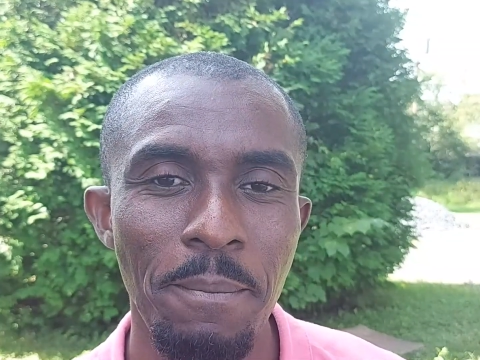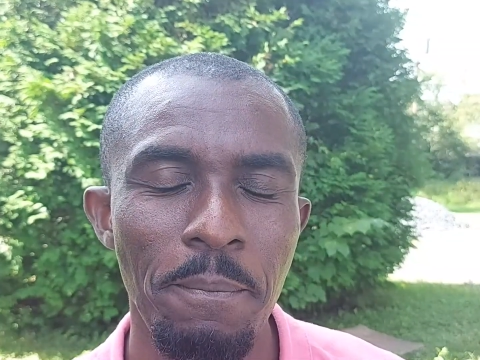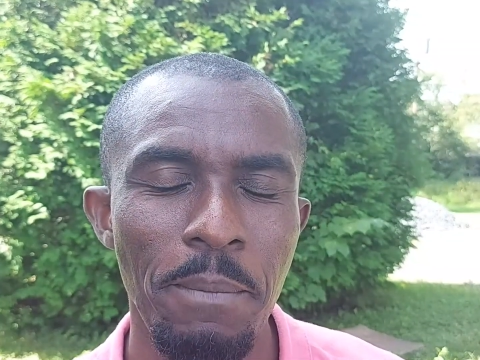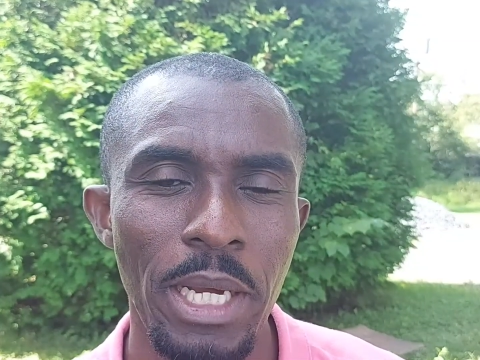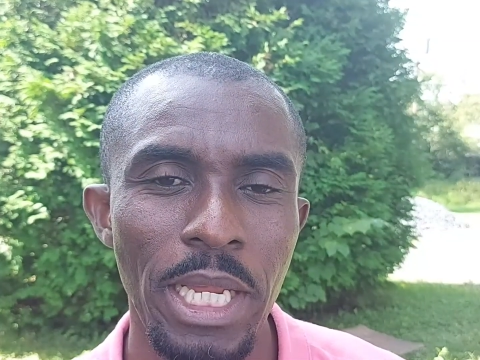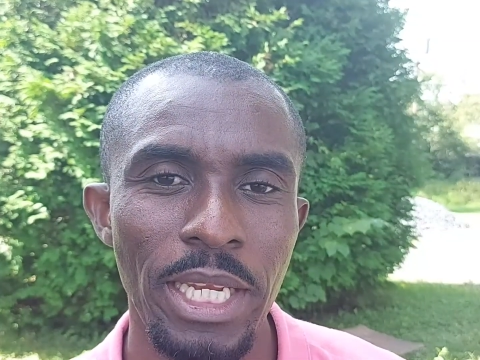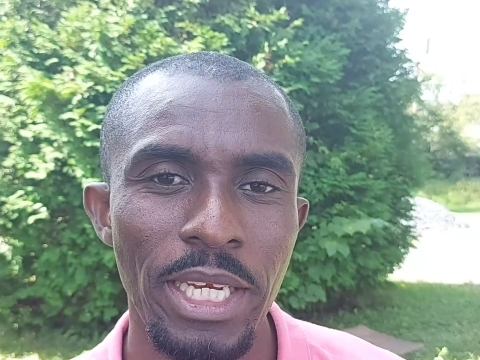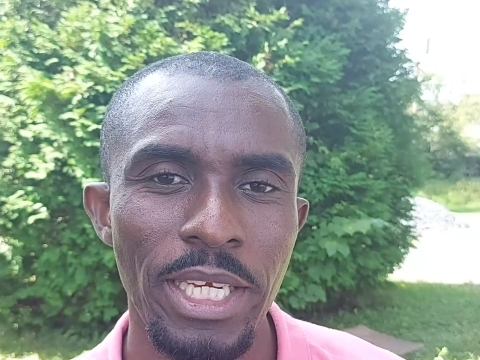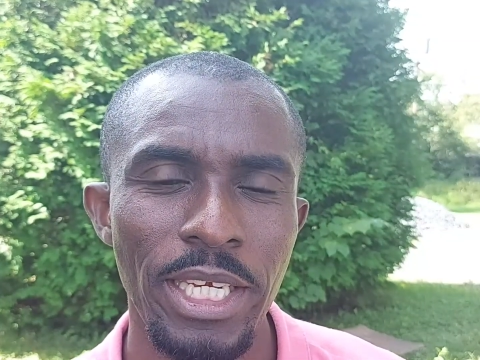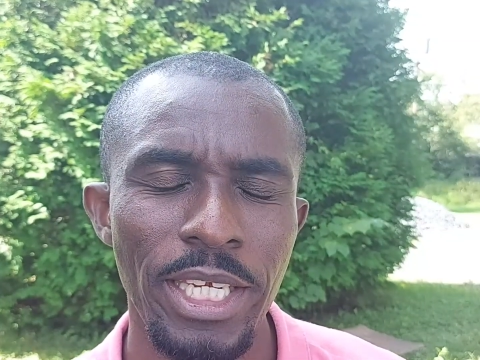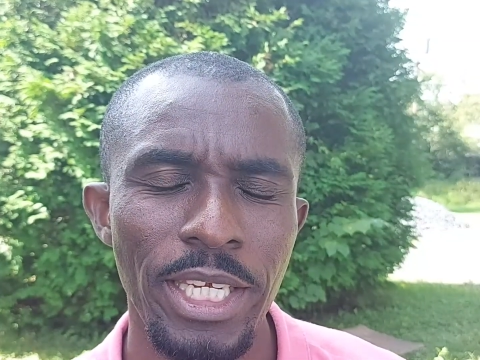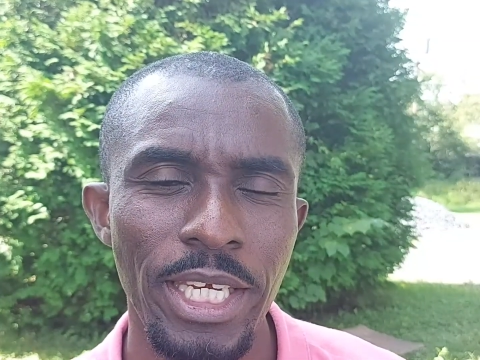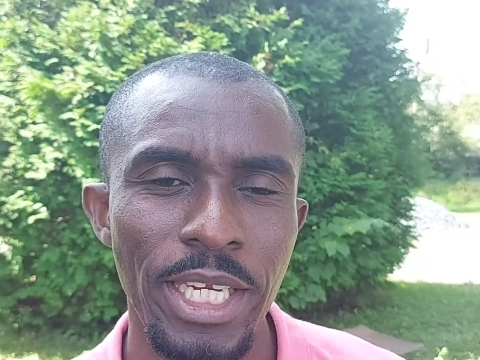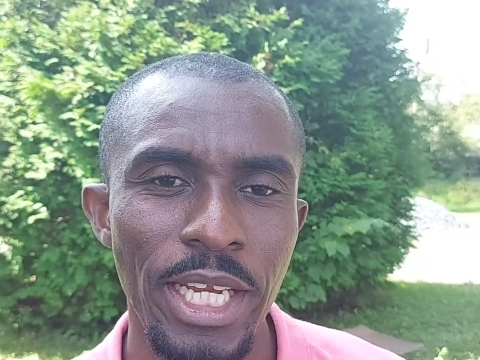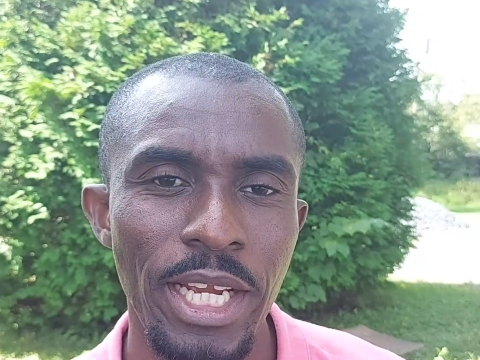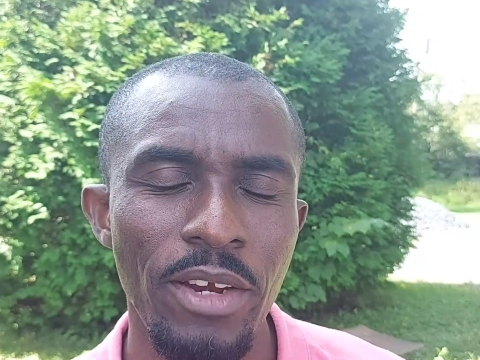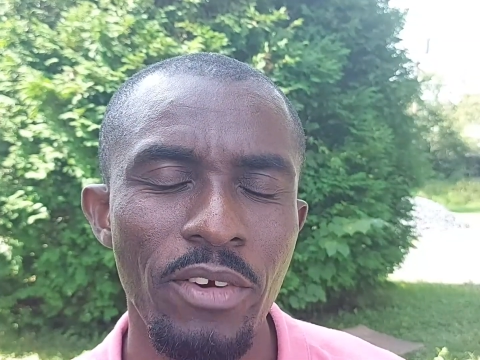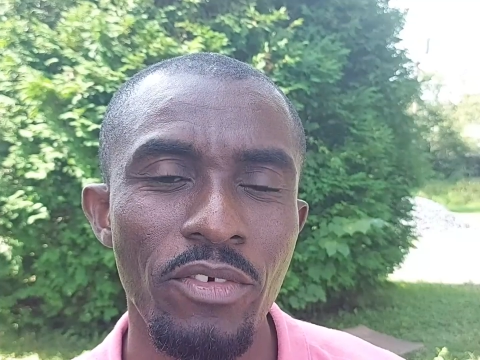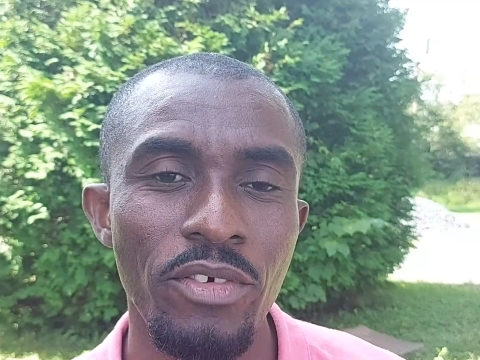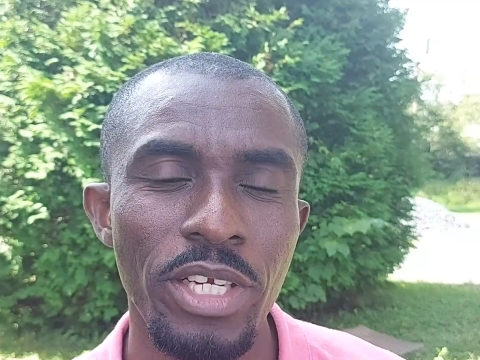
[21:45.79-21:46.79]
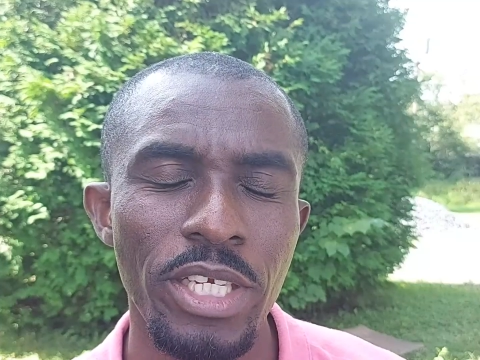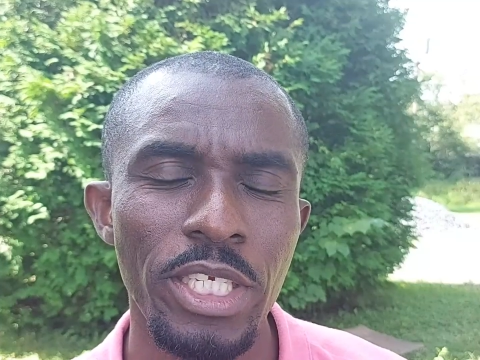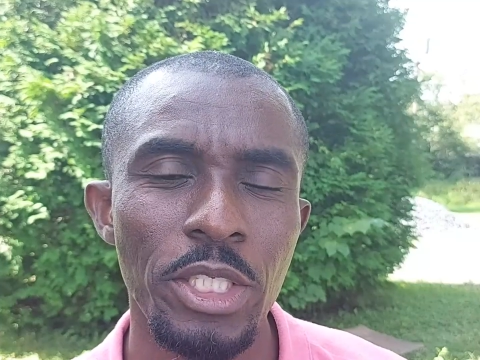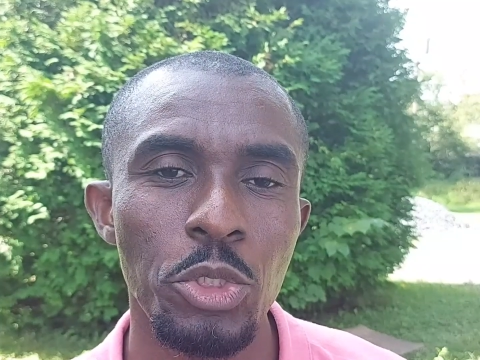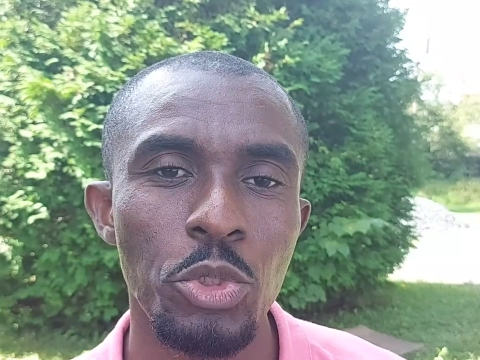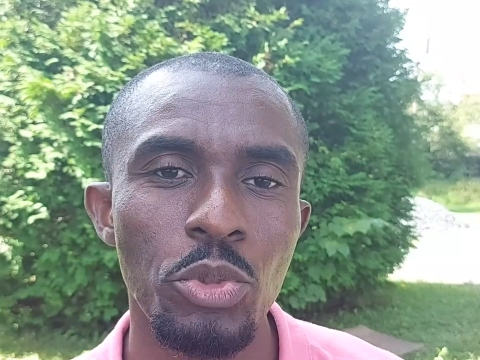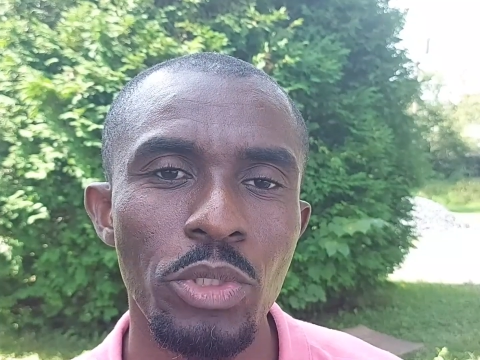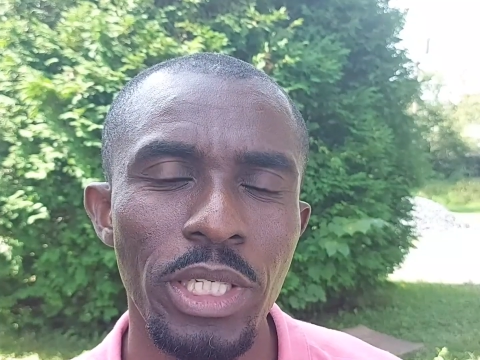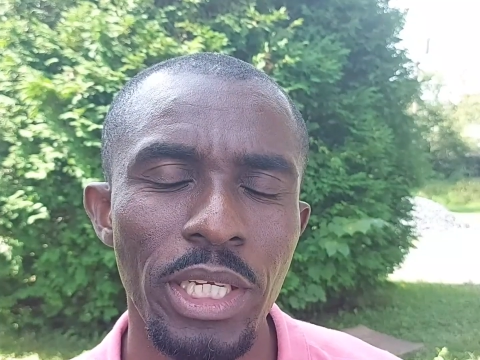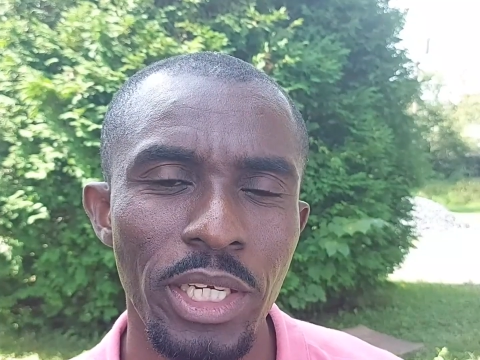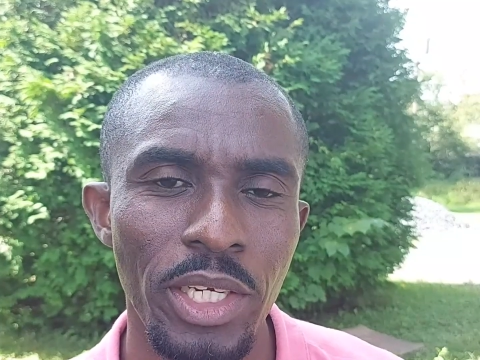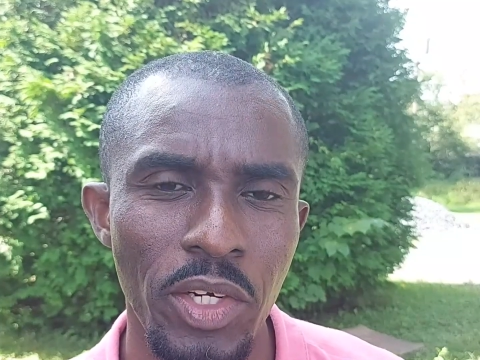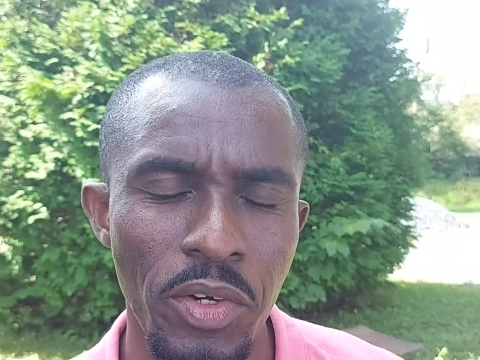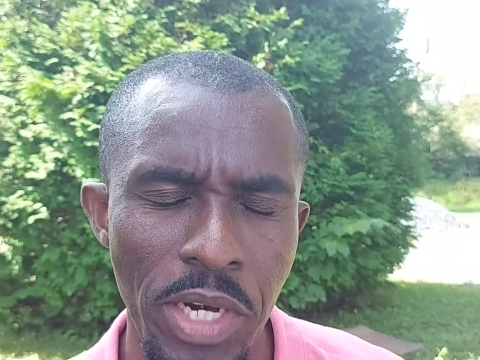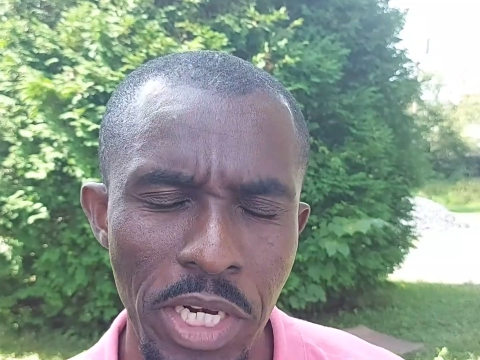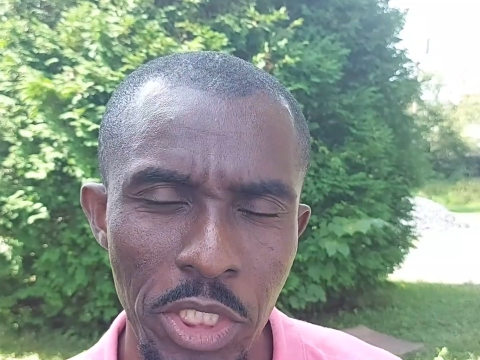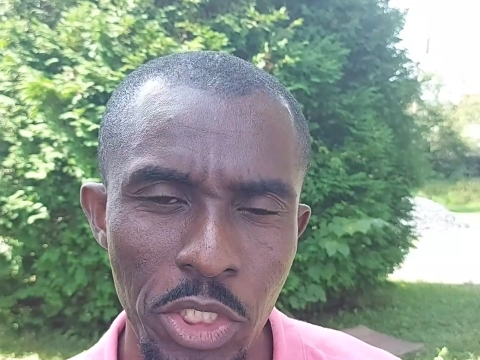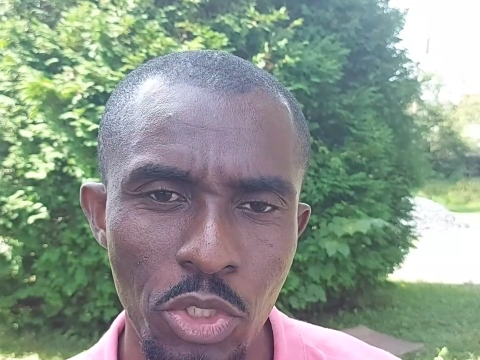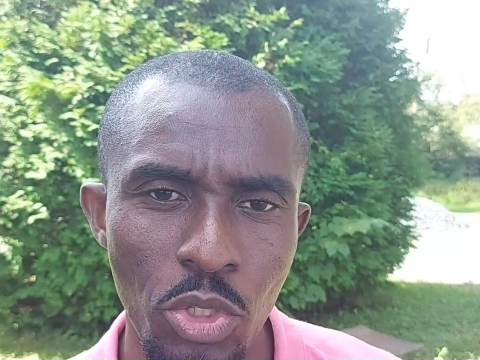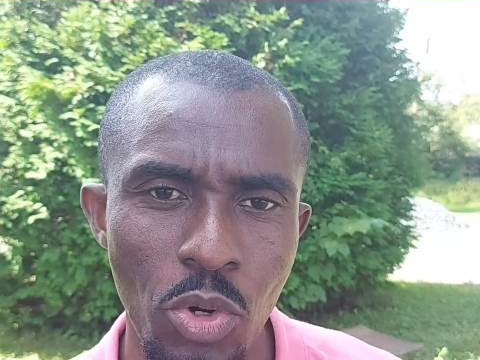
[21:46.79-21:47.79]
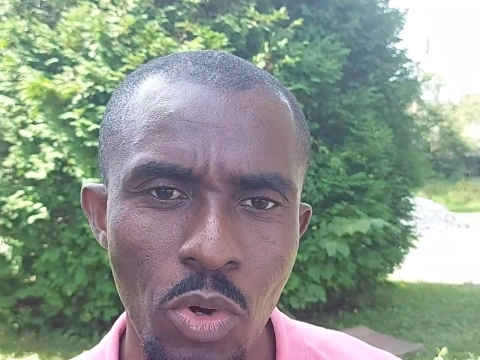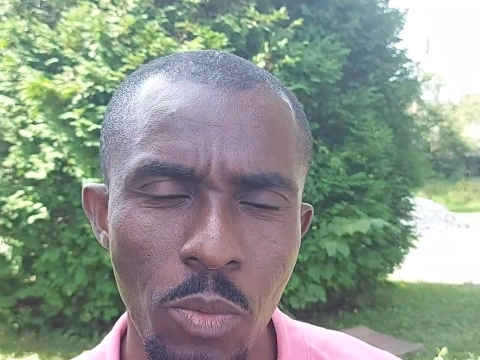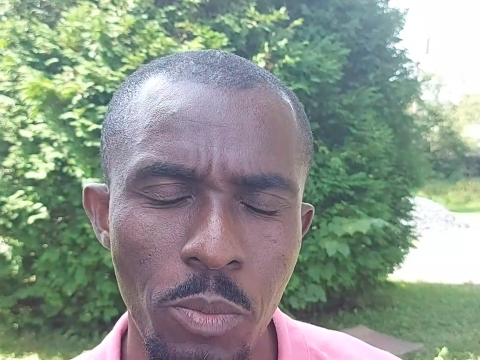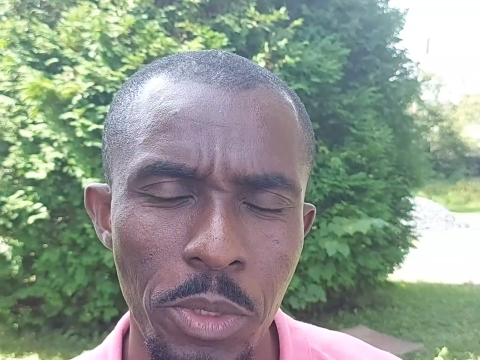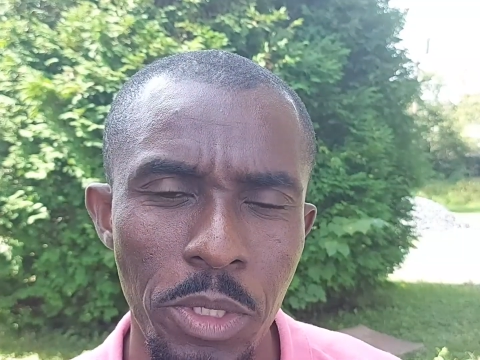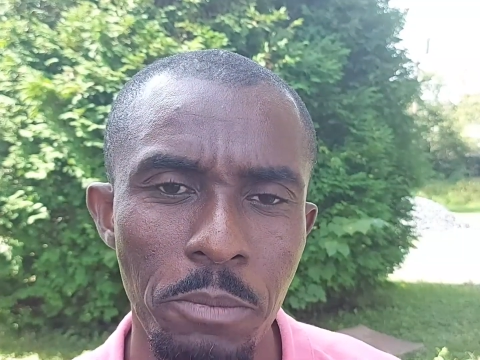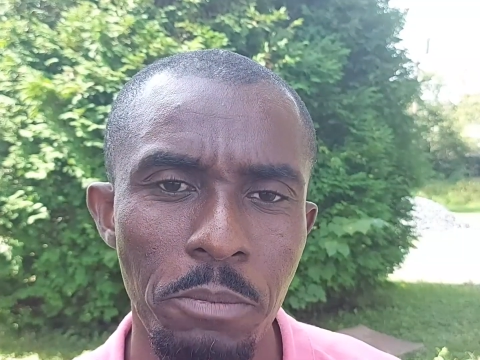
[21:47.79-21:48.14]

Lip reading: but they are really doing a great job